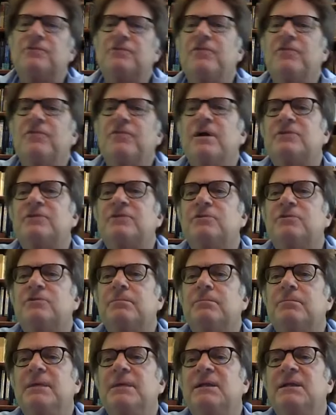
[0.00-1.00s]
fracture
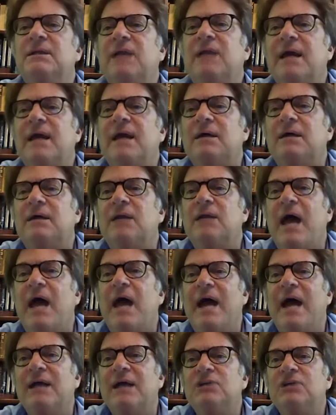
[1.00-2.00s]
being like an
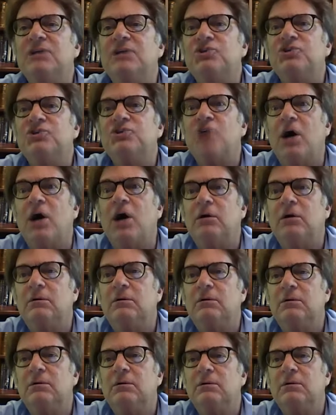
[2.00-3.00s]
eggshell,
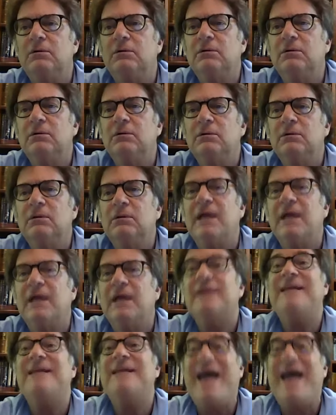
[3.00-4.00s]
like
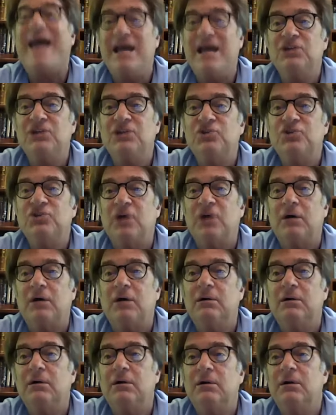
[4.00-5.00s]
an eggshell.
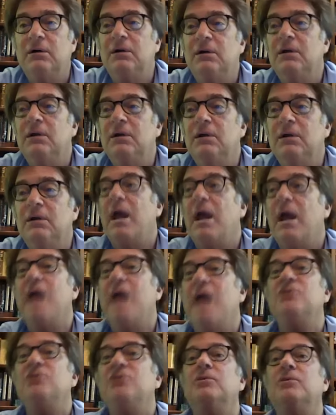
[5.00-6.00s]

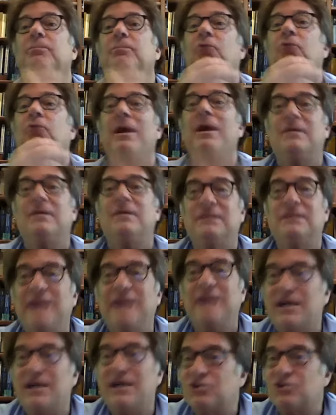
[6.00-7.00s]
And you break the
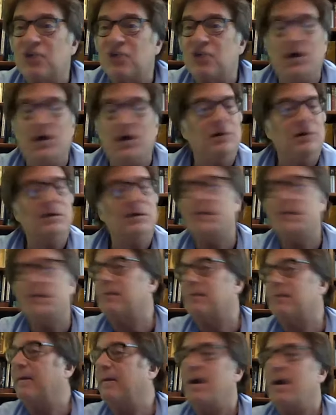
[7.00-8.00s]
eggshell.
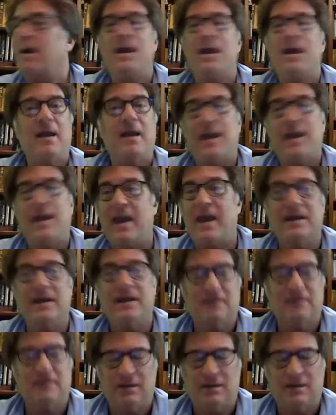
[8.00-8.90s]
And